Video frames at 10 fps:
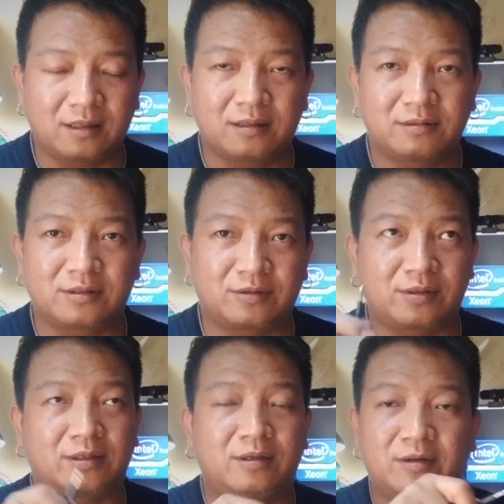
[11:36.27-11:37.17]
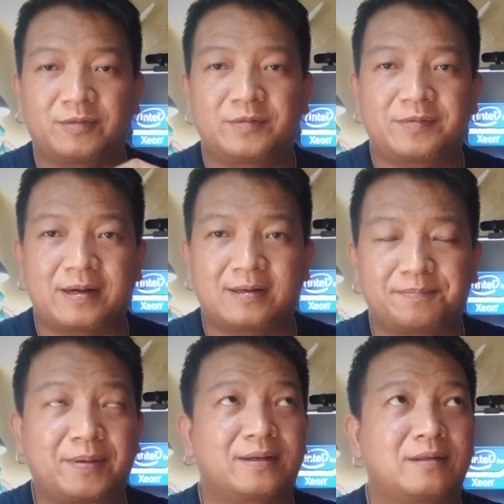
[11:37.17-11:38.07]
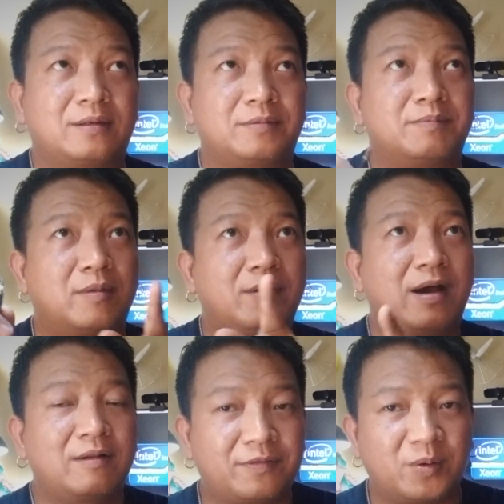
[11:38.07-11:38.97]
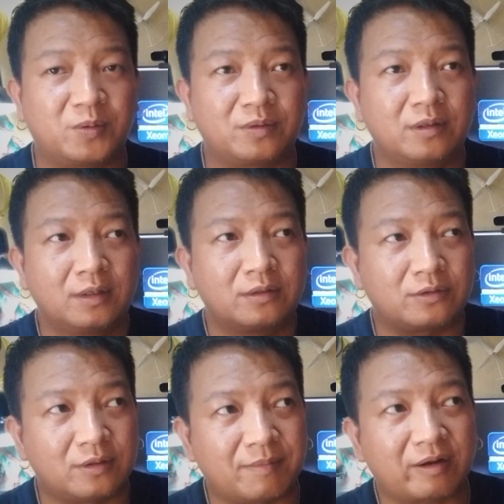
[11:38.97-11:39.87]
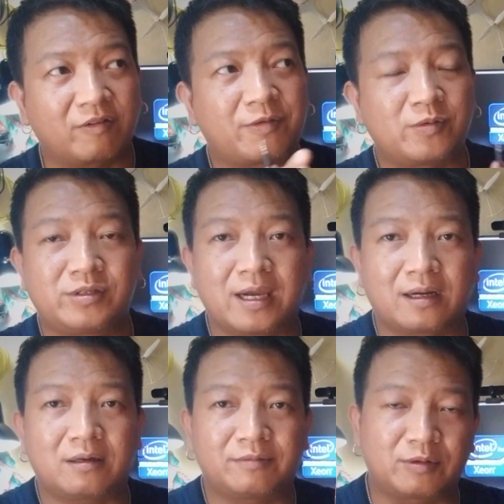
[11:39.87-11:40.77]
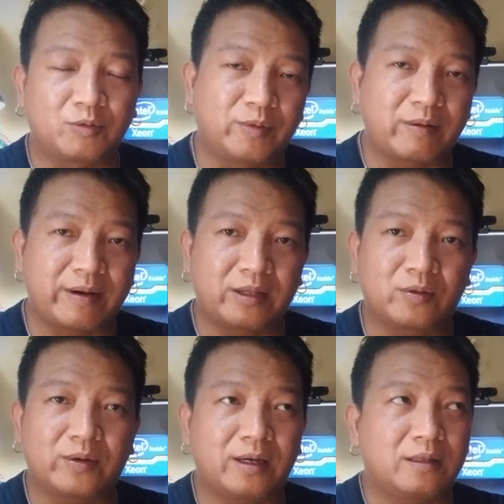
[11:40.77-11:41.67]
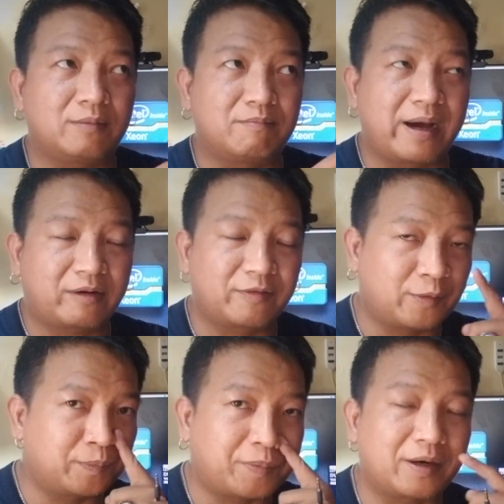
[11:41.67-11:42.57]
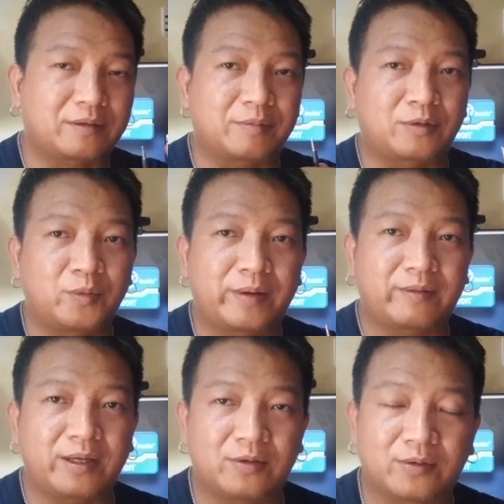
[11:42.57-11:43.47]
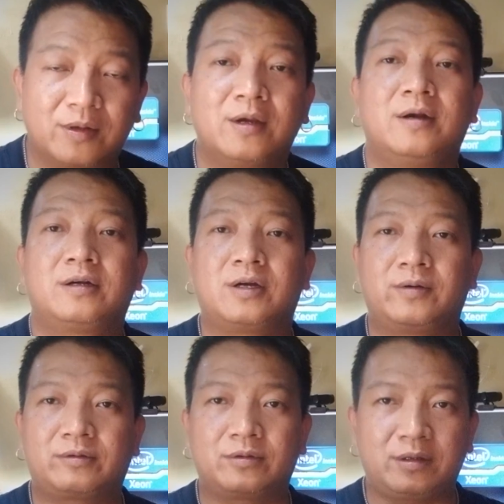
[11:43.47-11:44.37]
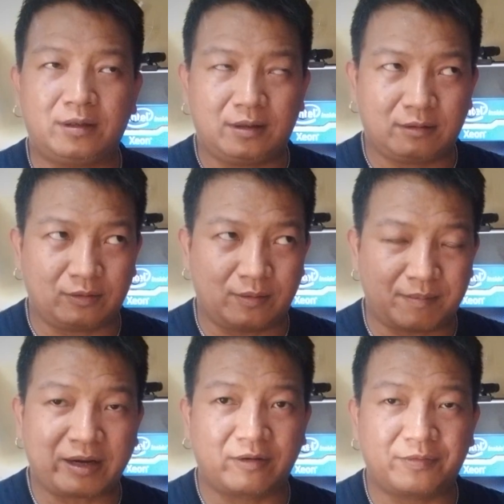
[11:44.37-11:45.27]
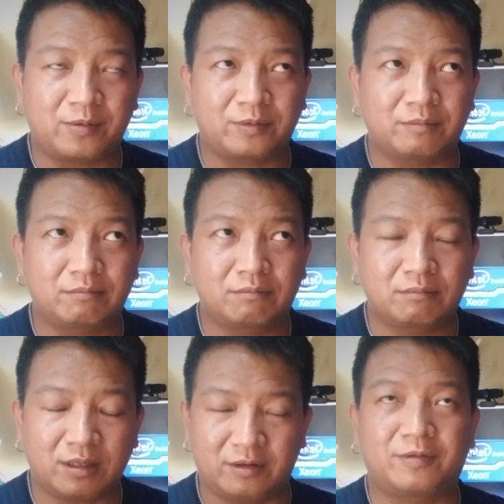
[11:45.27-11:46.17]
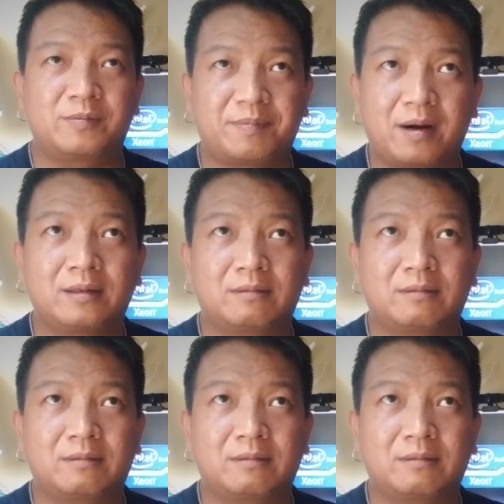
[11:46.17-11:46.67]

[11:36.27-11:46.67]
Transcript: just connect the earphone part of the mobile phone to the microphone jack of the two-way radio, and the microphone part of the two-way radio going to the microphone earphone part